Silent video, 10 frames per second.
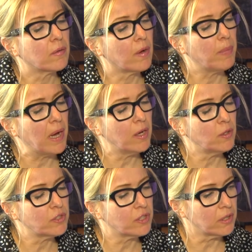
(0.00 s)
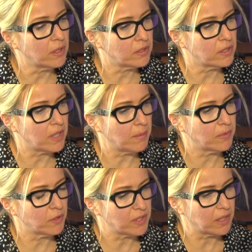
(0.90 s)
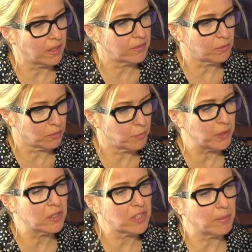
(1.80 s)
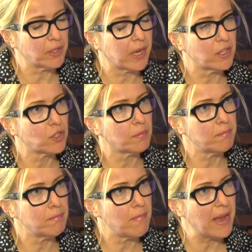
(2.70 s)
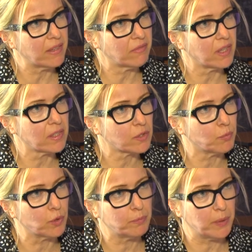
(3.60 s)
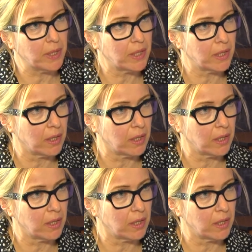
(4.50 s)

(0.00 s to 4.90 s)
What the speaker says: About the demo, you said that with the demarcation many things would be